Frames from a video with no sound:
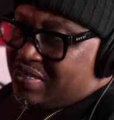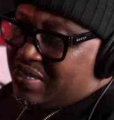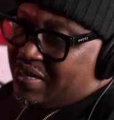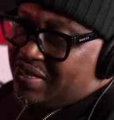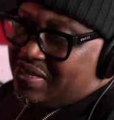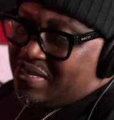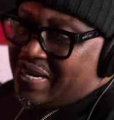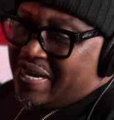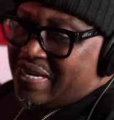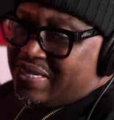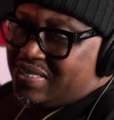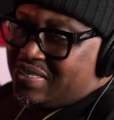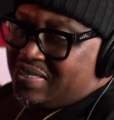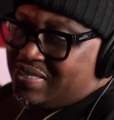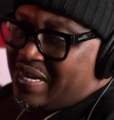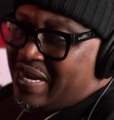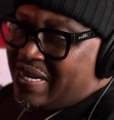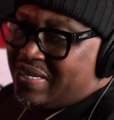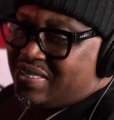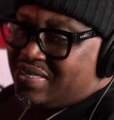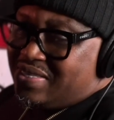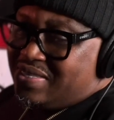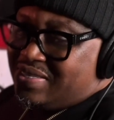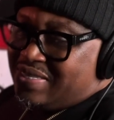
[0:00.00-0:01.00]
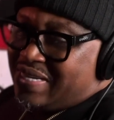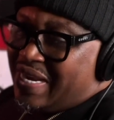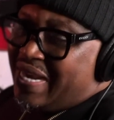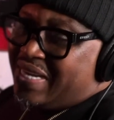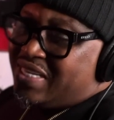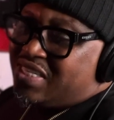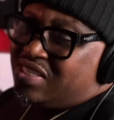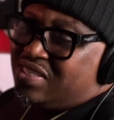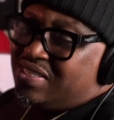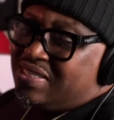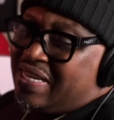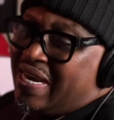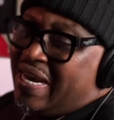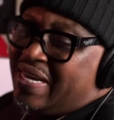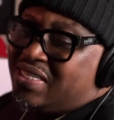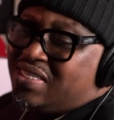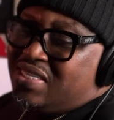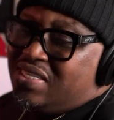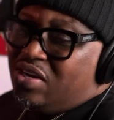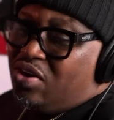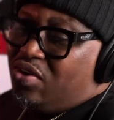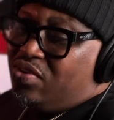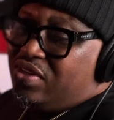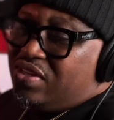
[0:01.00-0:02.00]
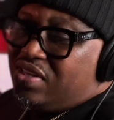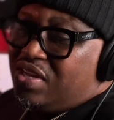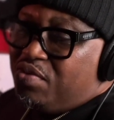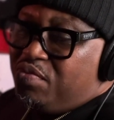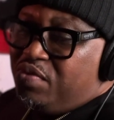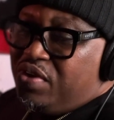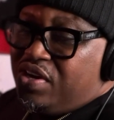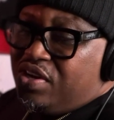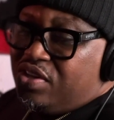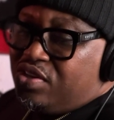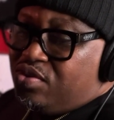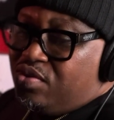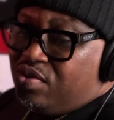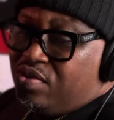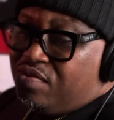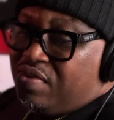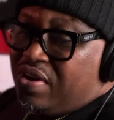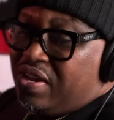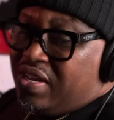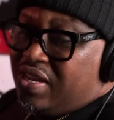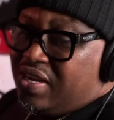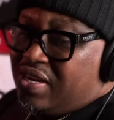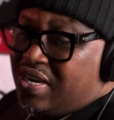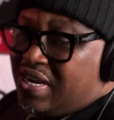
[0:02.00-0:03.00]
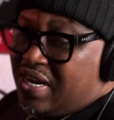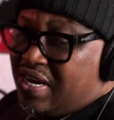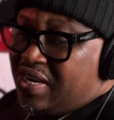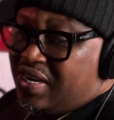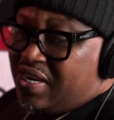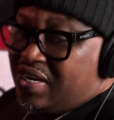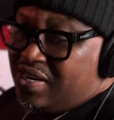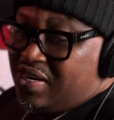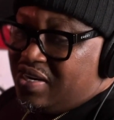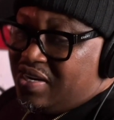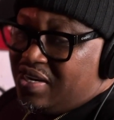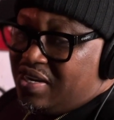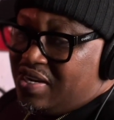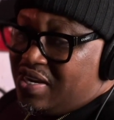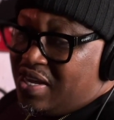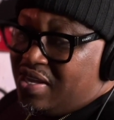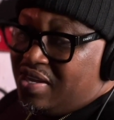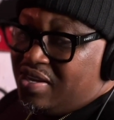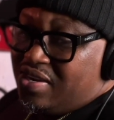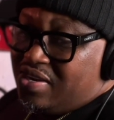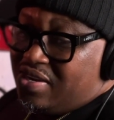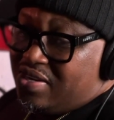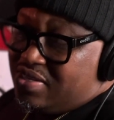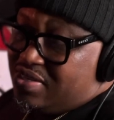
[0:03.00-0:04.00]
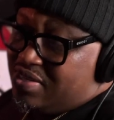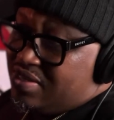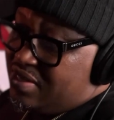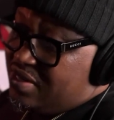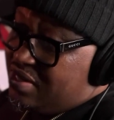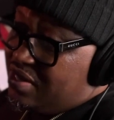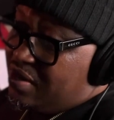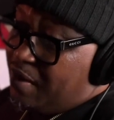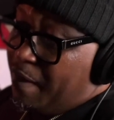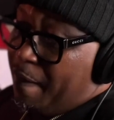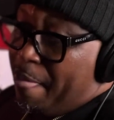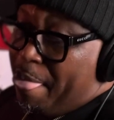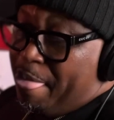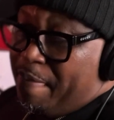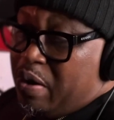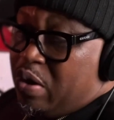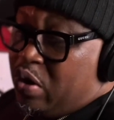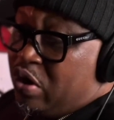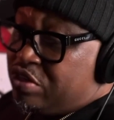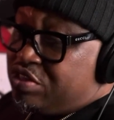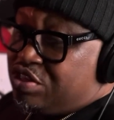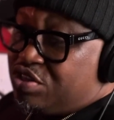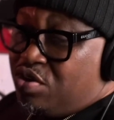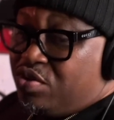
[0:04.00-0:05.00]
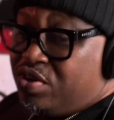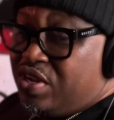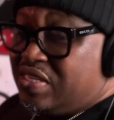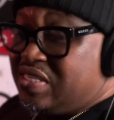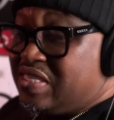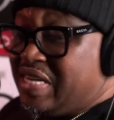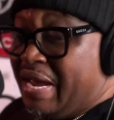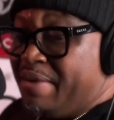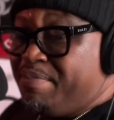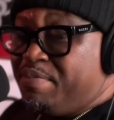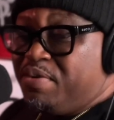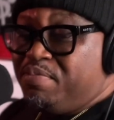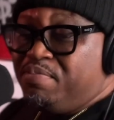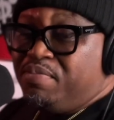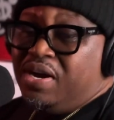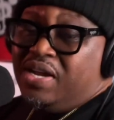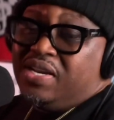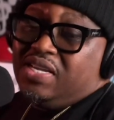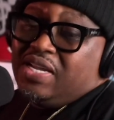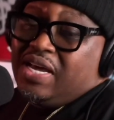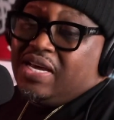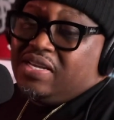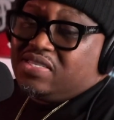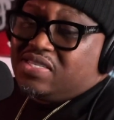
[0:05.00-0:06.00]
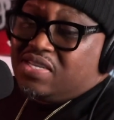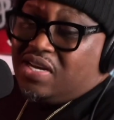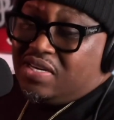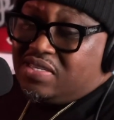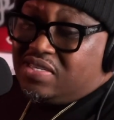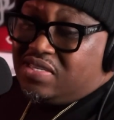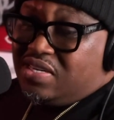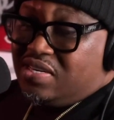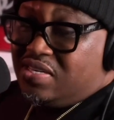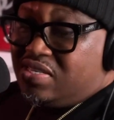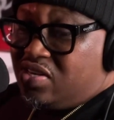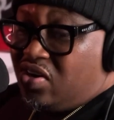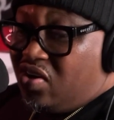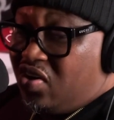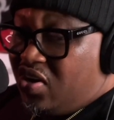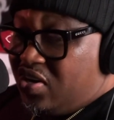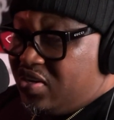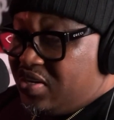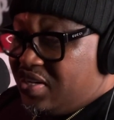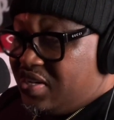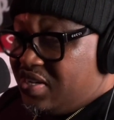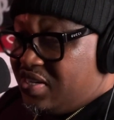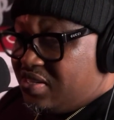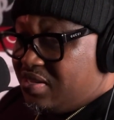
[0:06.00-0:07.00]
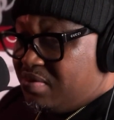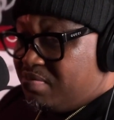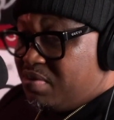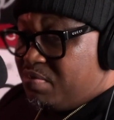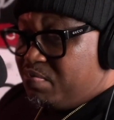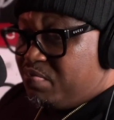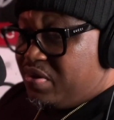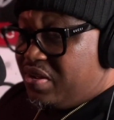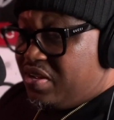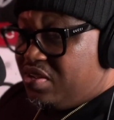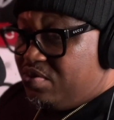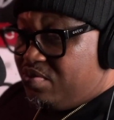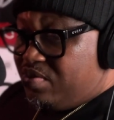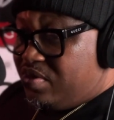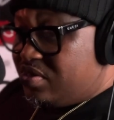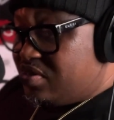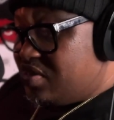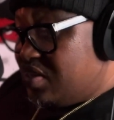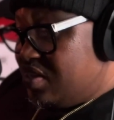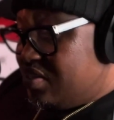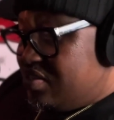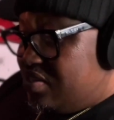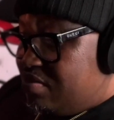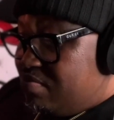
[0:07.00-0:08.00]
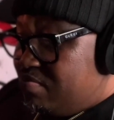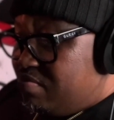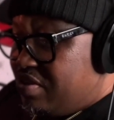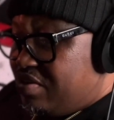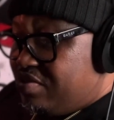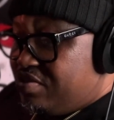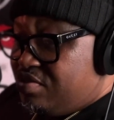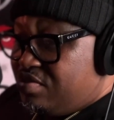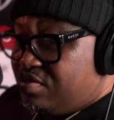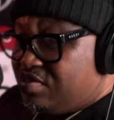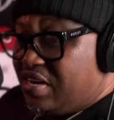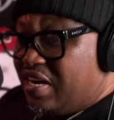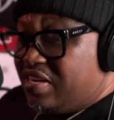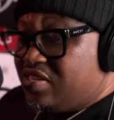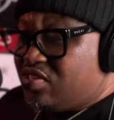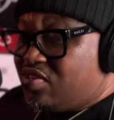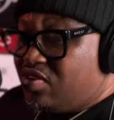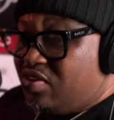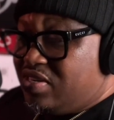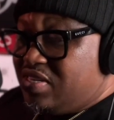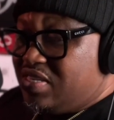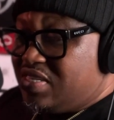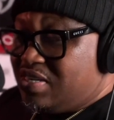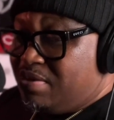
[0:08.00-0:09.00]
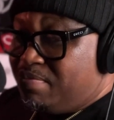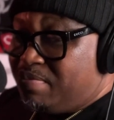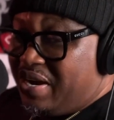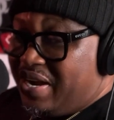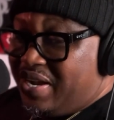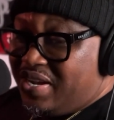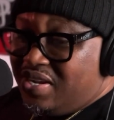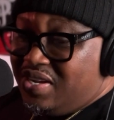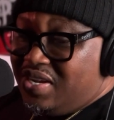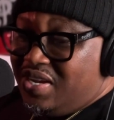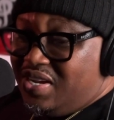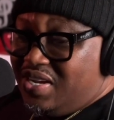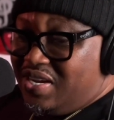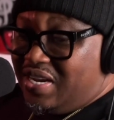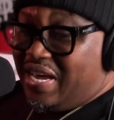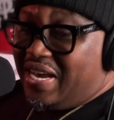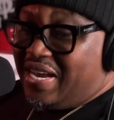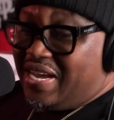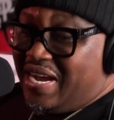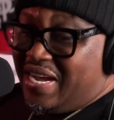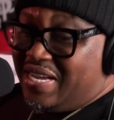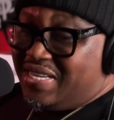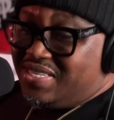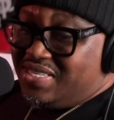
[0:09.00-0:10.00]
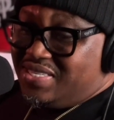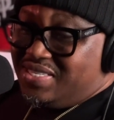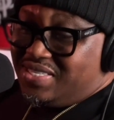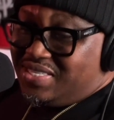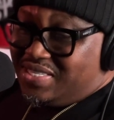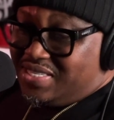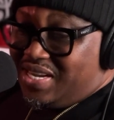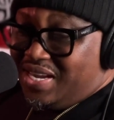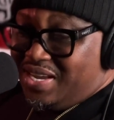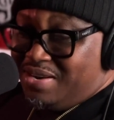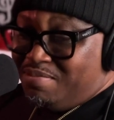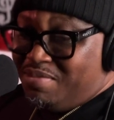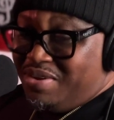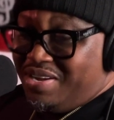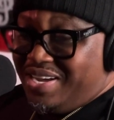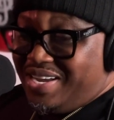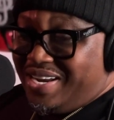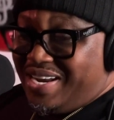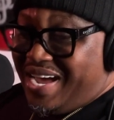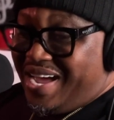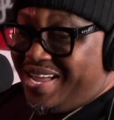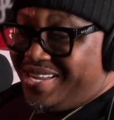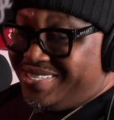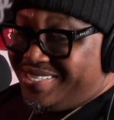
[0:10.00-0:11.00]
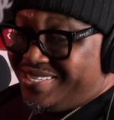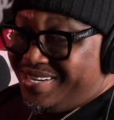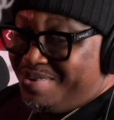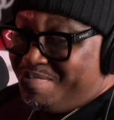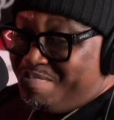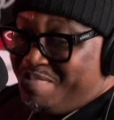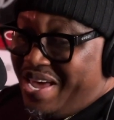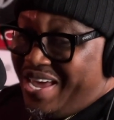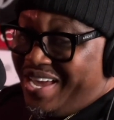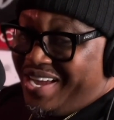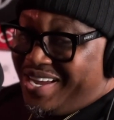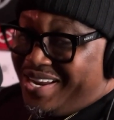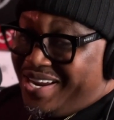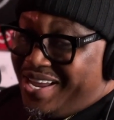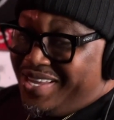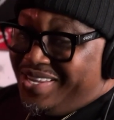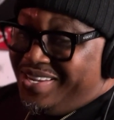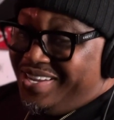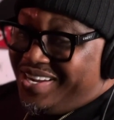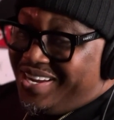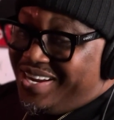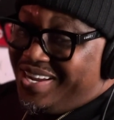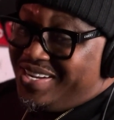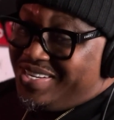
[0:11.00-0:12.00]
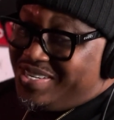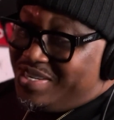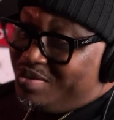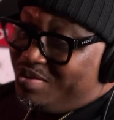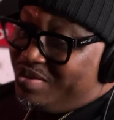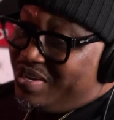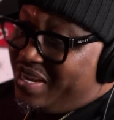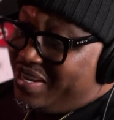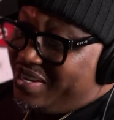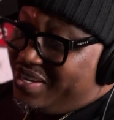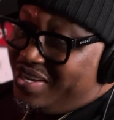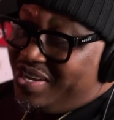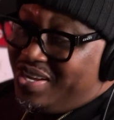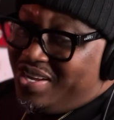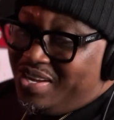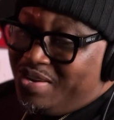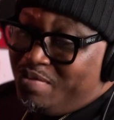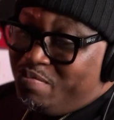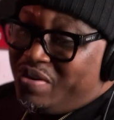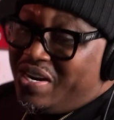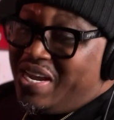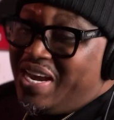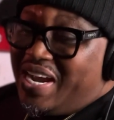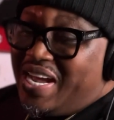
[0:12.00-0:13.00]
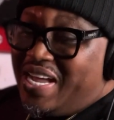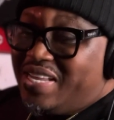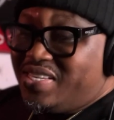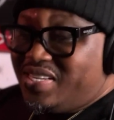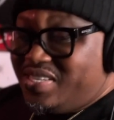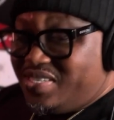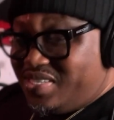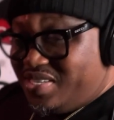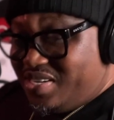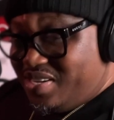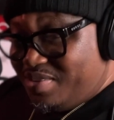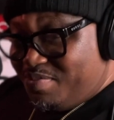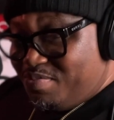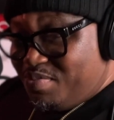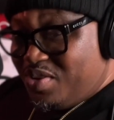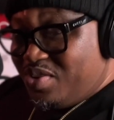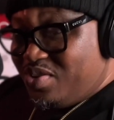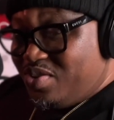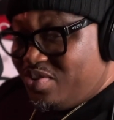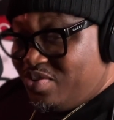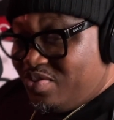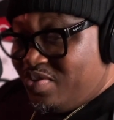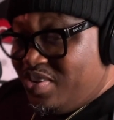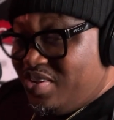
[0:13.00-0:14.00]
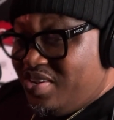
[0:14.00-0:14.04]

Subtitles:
think that's the only thing we could do to really kind of get it together, because also the type of money they touching, it's hard to get them to pay you attention, bro. You trying to talk to somebody that got $10 million in the bank and they looking at you like, yeah, but I got this 10 mil.